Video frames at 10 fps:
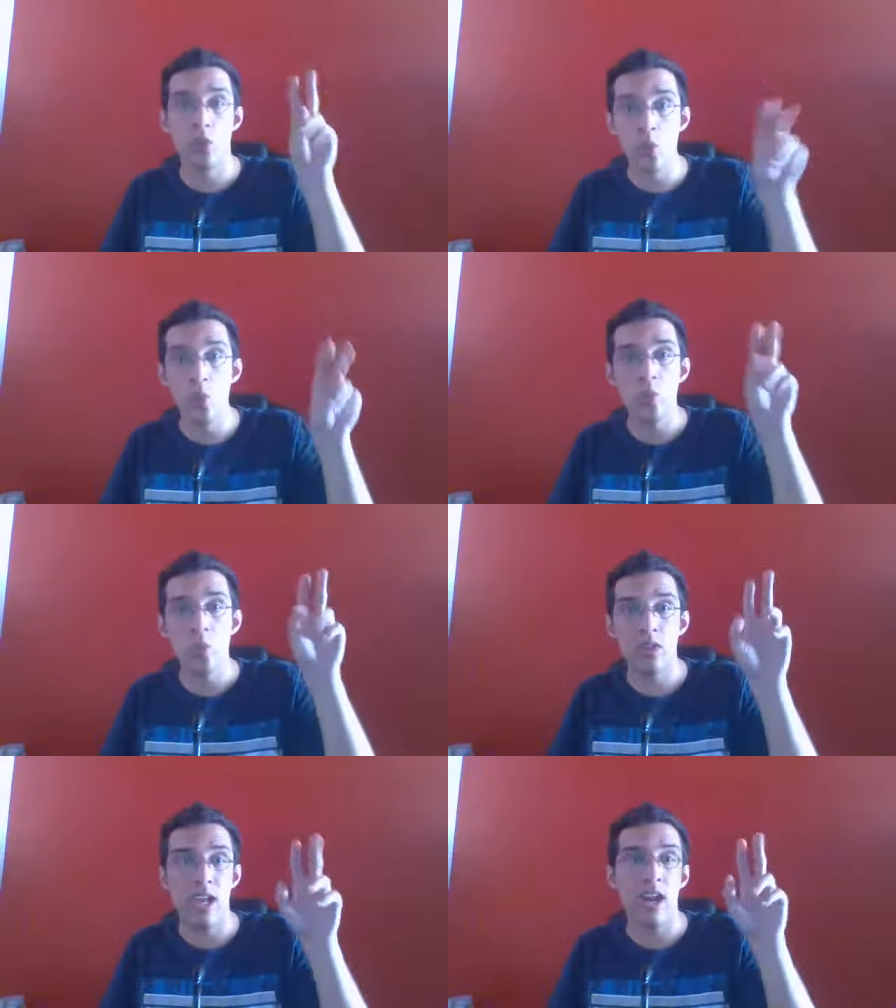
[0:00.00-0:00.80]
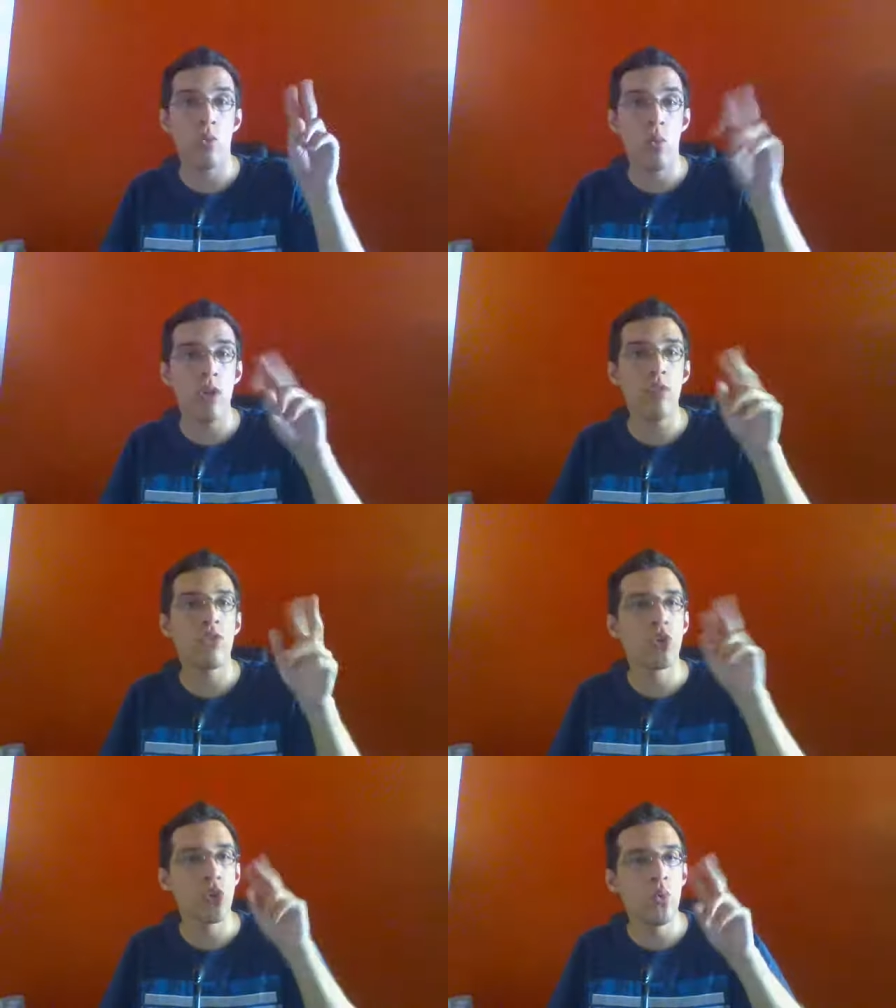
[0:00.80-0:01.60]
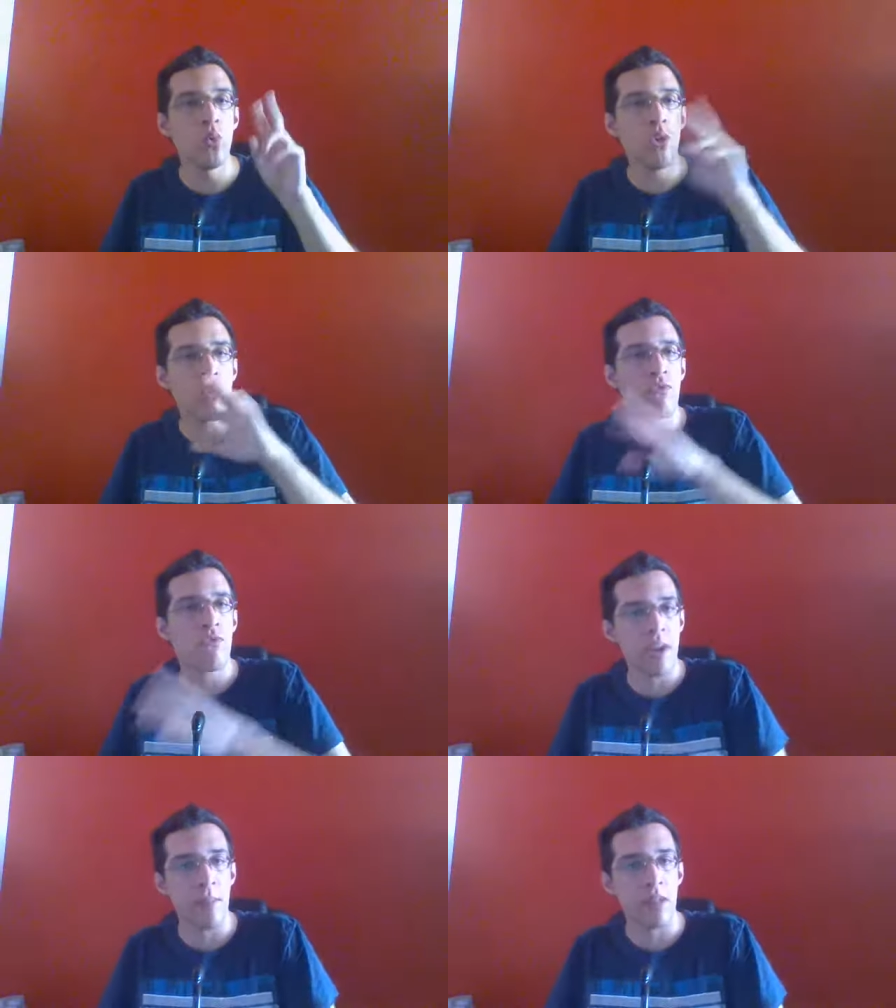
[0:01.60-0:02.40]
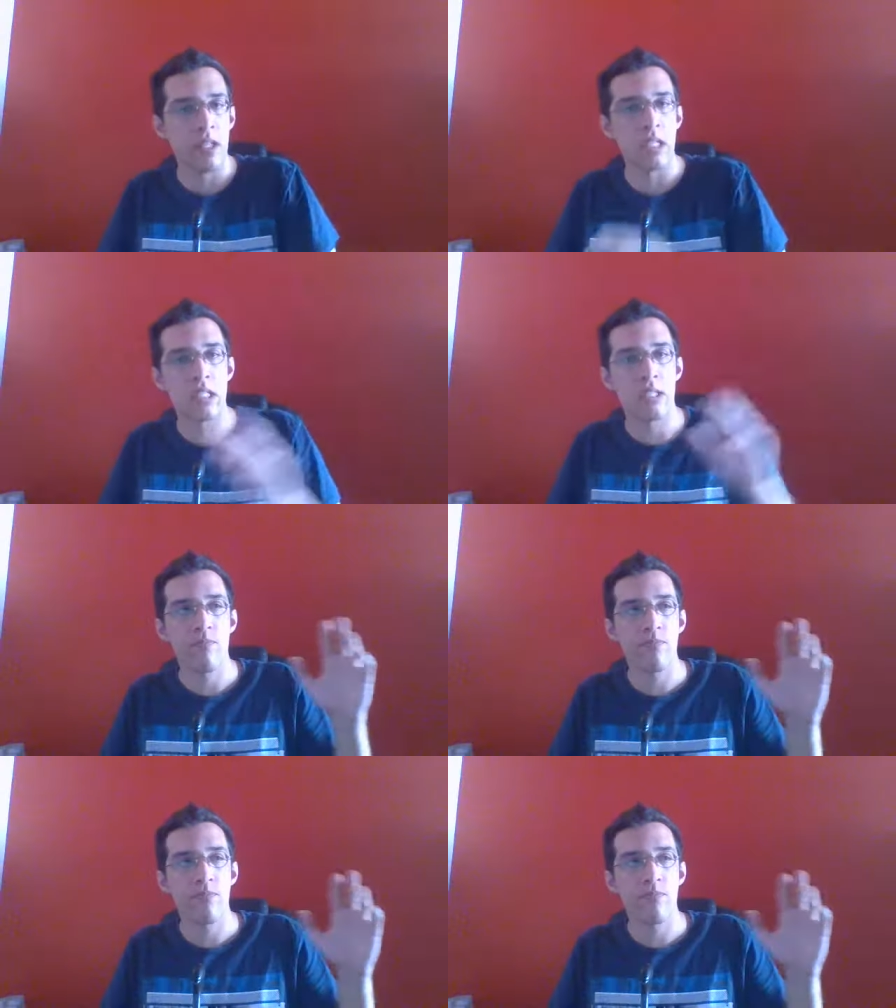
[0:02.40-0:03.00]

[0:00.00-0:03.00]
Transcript: two they are one of the two known families